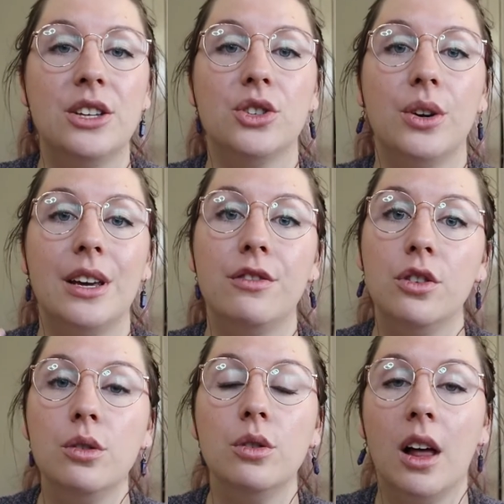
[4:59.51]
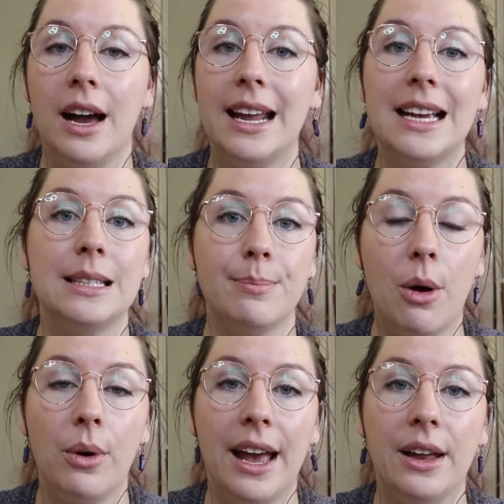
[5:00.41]
So if you light a
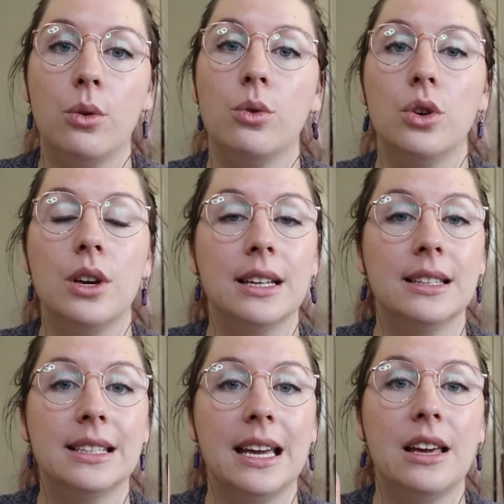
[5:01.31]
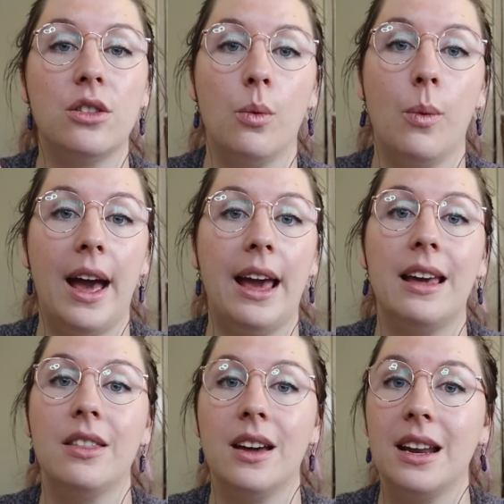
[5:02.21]
spell candle, you can see the
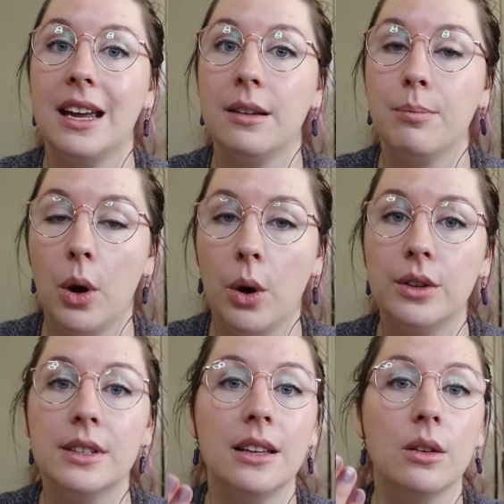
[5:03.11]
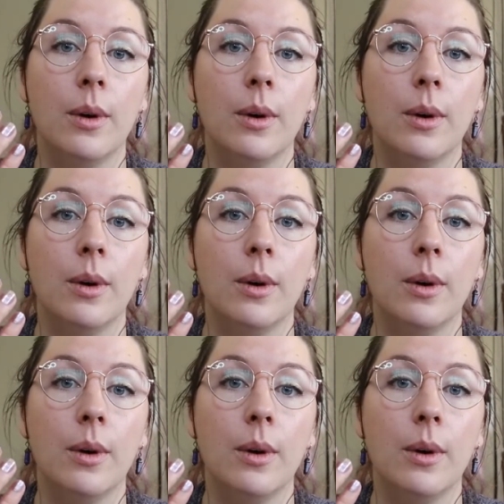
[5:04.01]
way that it burns and the